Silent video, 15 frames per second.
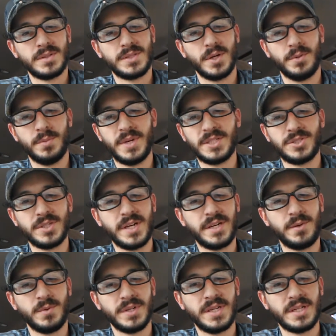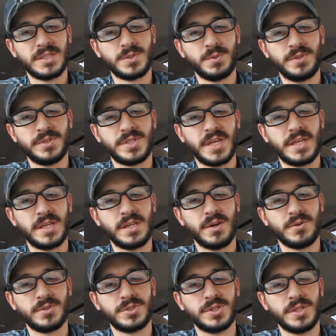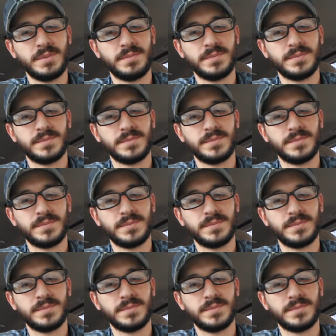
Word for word: Don't mention anyone else when you're taking ownership.